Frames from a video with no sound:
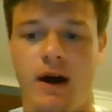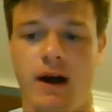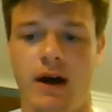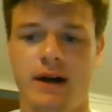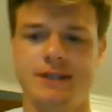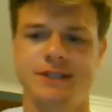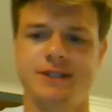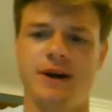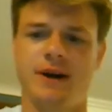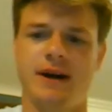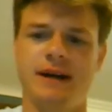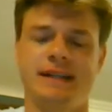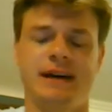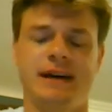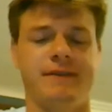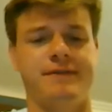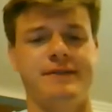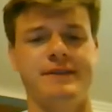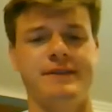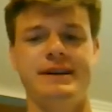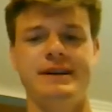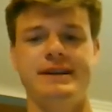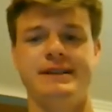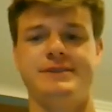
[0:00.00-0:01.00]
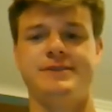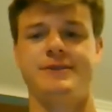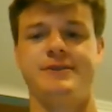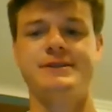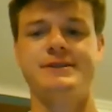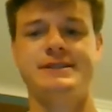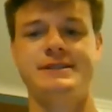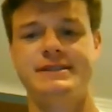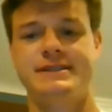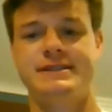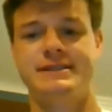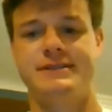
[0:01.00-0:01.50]
So I definitely
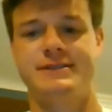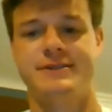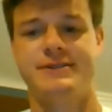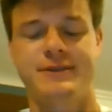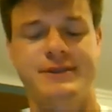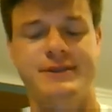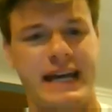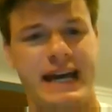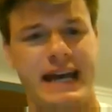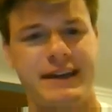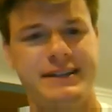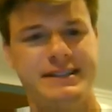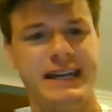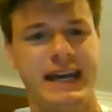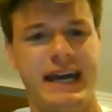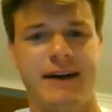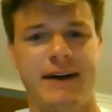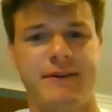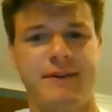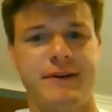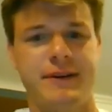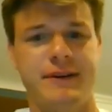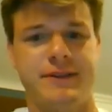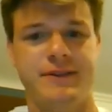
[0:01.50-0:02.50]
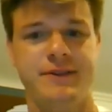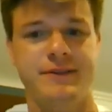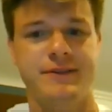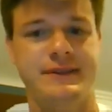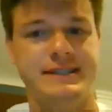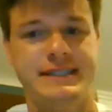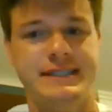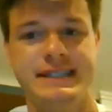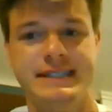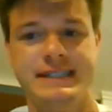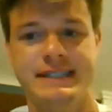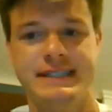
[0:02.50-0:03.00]
towards I'd say halfway through the
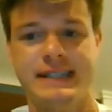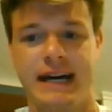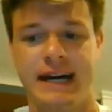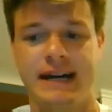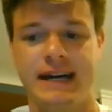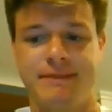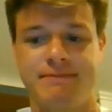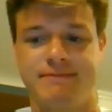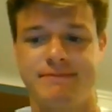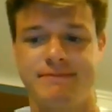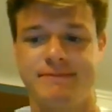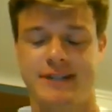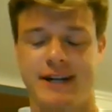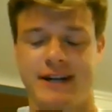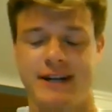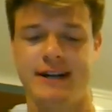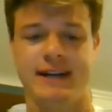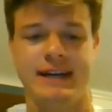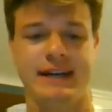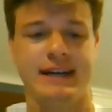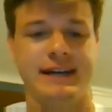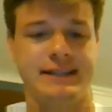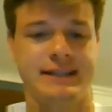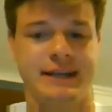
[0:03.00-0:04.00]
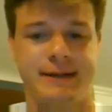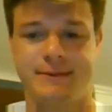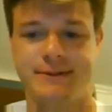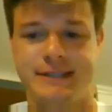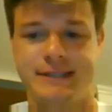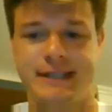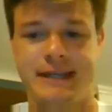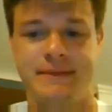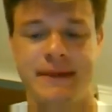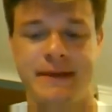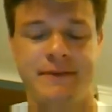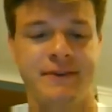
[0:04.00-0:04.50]
season, I started to get double
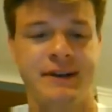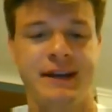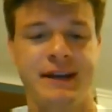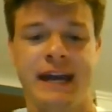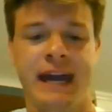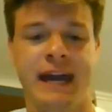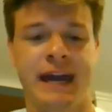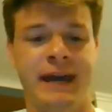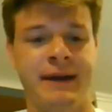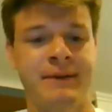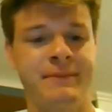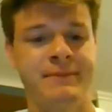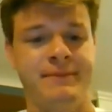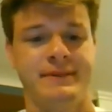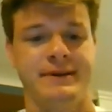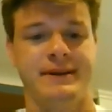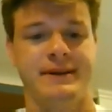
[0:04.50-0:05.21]
teamed every game,